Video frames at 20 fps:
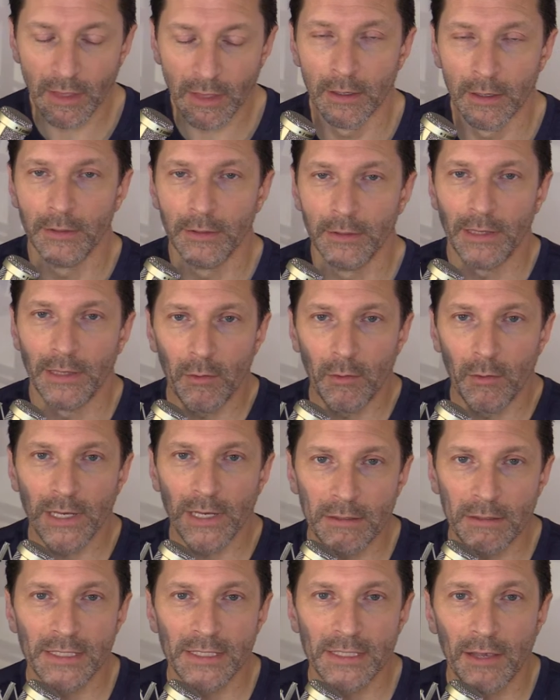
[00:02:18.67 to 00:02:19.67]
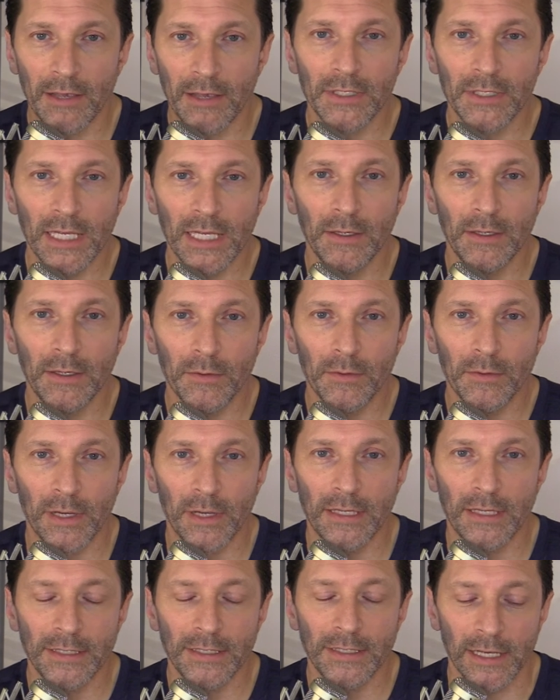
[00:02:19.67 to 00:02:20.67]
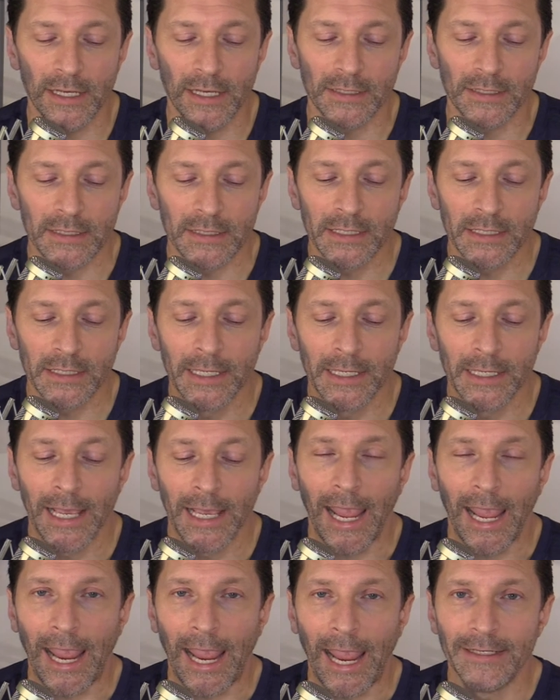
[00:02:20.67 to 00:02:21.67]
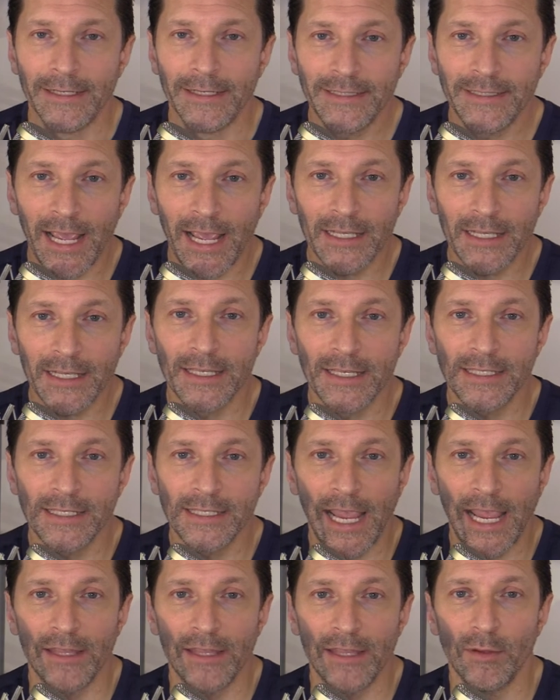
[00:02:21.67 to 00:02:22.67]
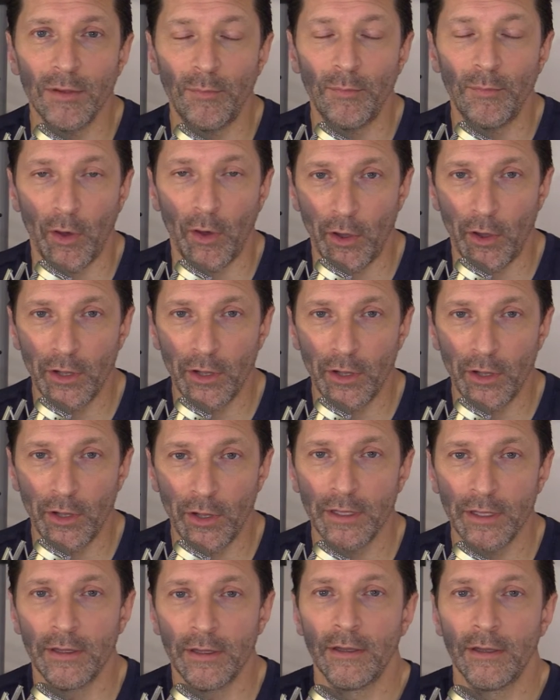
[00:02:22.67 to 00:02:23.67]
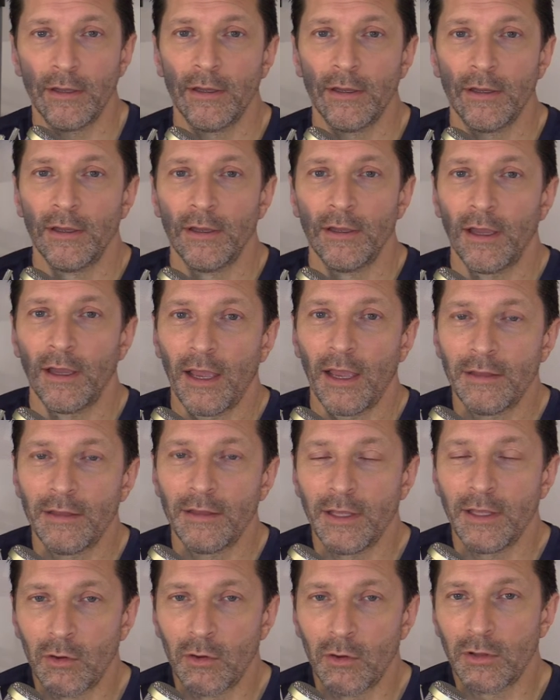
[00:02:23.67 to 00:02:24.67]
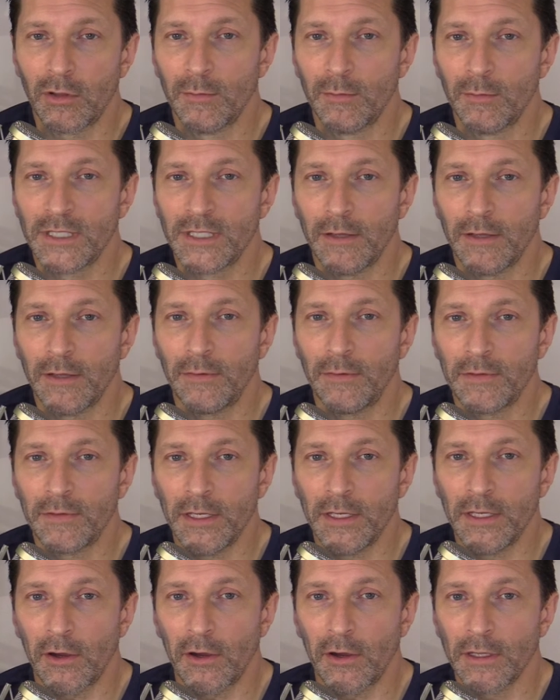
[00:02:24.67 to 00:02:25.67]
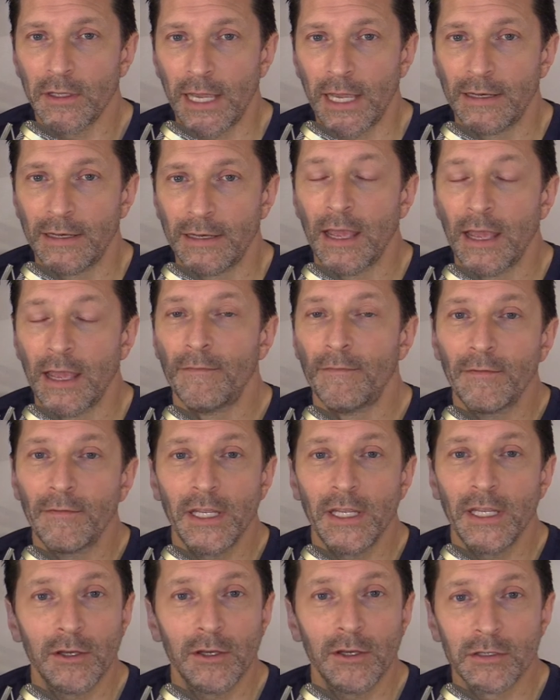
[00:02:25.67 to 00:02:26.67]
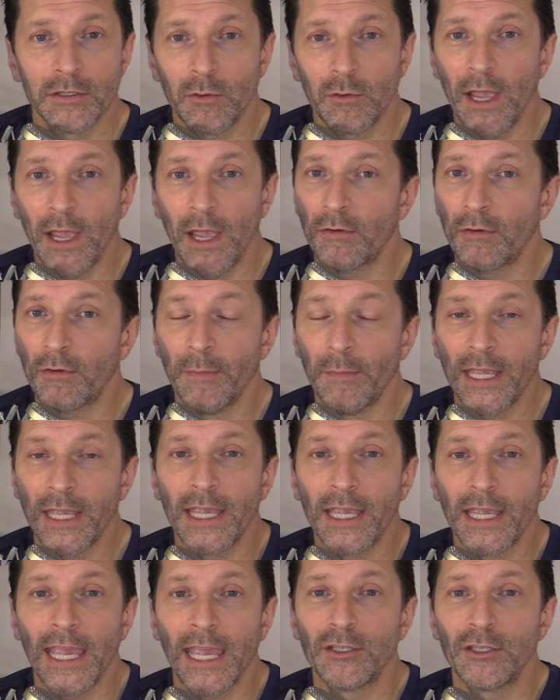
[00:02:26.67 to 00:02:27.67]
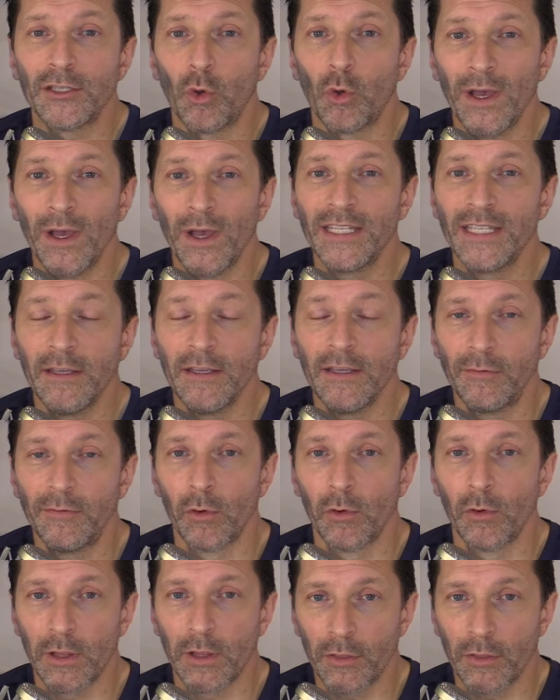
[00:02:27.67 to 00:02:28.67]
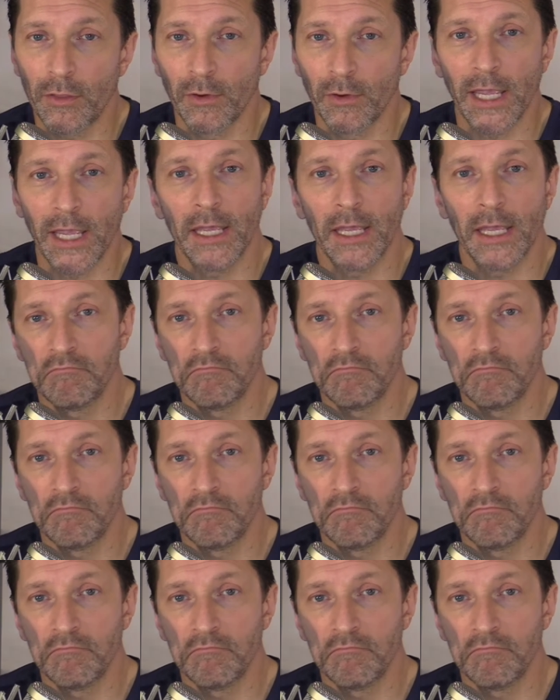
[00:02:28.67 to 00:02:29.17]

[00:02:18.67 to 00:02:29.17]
They were down seventeen to three to Texas. And Texas had the ball at the Oklahoma State fifteen-yard line. fifteen yards away from making it twenty-four to three.